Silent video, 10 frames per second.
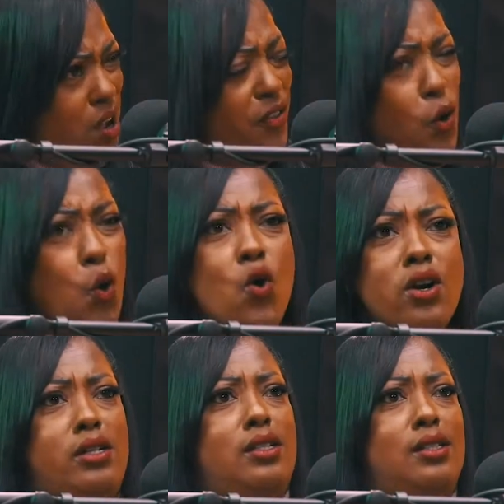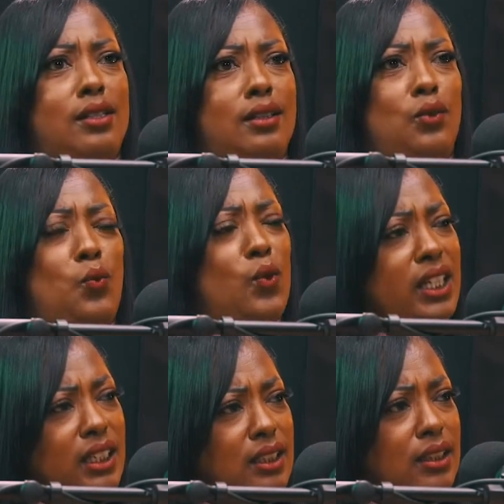Of course.
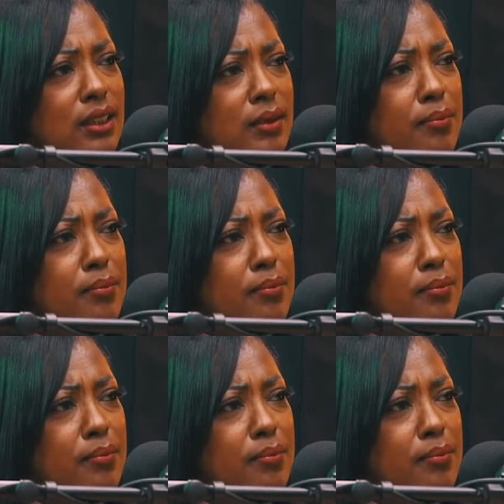What?